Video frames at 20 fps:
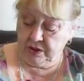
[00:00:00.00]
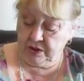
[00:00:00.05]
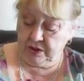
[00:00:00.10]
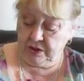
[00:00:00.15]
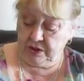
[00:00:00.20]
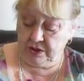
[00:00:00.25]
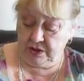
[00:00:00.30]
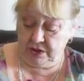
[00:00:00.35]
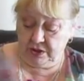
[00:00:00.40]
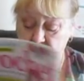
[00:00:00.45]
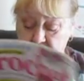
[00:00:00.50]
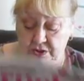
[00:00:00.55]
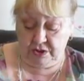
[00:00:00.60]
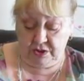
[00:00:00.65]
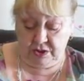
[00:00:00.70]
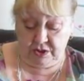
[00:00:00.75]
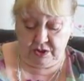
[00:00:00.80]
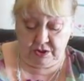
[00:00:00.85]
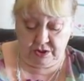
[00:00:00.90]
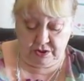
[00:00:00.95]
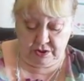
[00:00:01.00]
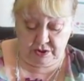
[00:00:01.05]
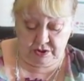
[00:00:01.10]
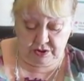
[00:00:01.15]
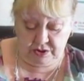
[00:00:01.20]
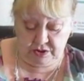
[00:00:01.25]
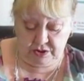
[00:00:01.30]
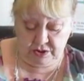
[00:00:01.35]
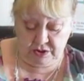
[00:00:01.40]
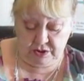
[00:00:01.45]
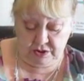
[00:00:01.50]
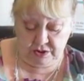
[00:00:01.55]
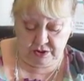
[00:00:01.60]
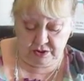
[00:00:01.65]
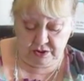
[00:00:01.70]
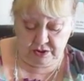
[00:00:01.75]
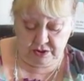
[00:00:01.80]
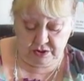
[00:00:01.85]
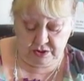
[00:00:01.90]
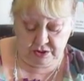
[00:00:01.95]

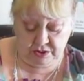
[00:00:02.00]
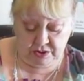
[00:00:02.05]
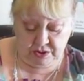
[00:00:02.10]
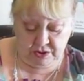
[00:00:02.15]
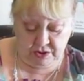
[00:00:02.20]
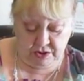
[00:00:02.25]
(no one is talking)